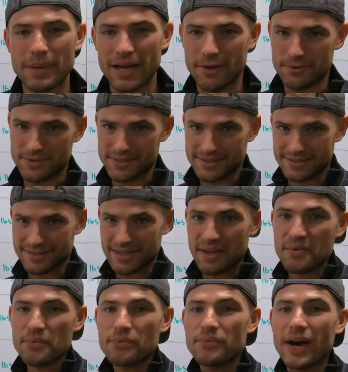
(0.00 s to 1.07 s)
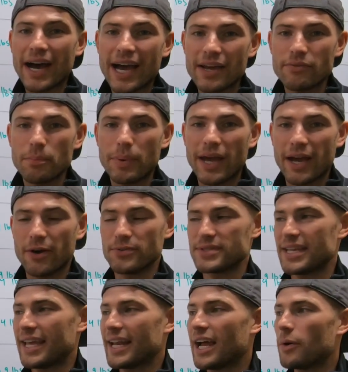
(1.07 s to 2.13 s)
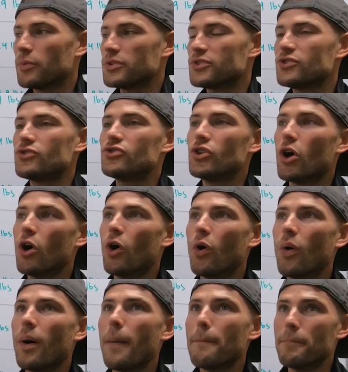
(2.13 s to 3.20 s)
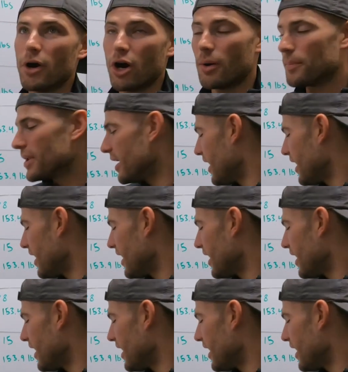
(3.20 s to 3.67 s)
pounds, and I was so bummed.